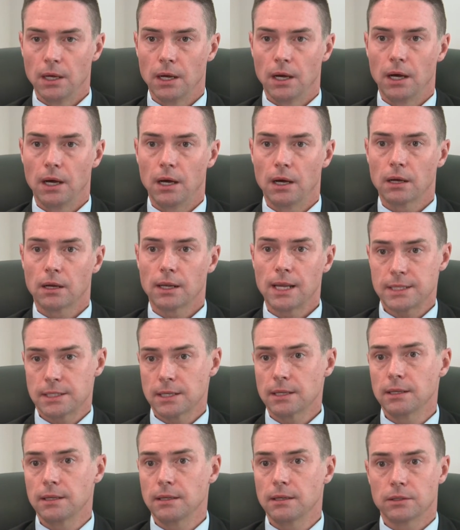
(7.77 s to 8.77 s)

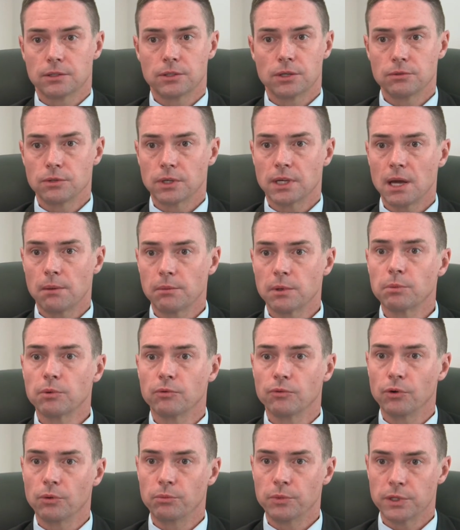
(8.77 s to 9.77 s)
Classically, the surgery can be
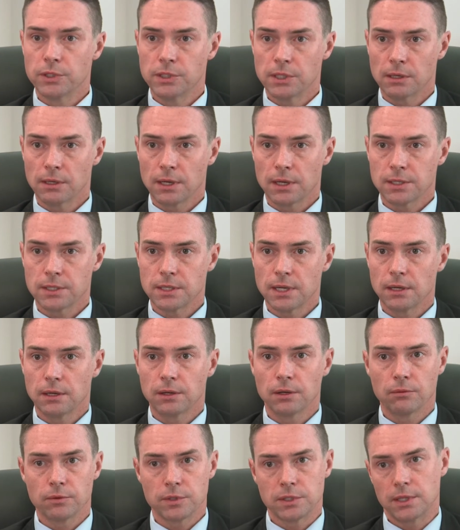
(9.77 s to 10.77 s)
performed with a general anaesthetic,
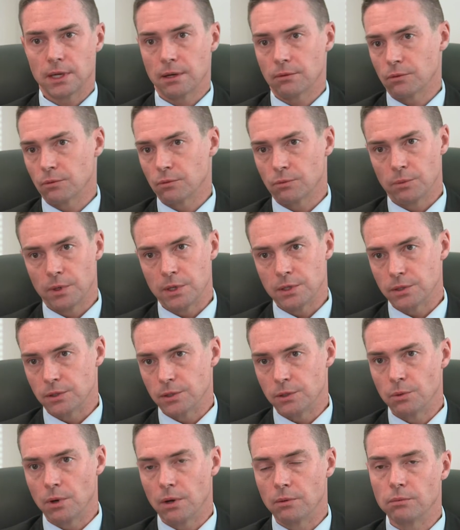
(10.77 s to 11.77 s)
and obviously that means that
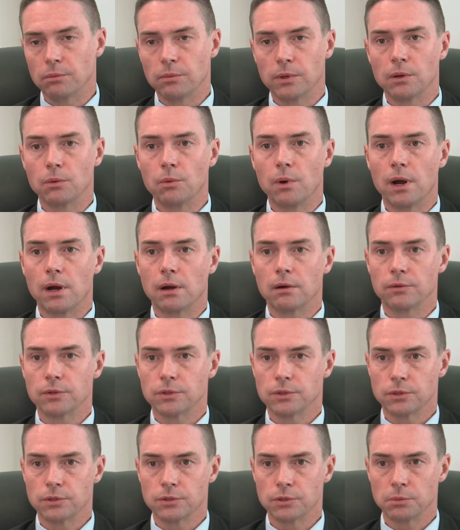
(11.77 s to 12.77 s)
you won't be aware of the
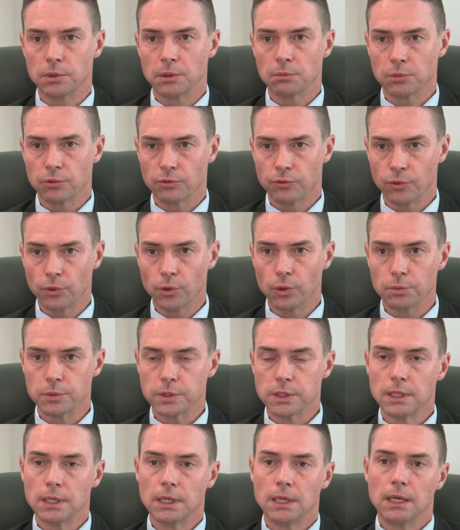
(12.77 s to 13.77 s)
surgery being
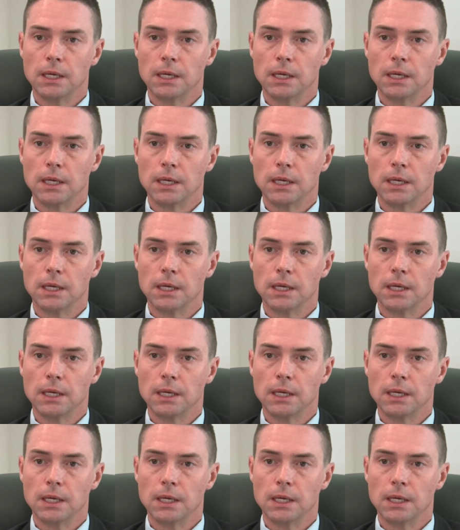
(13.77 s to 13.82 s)
performed.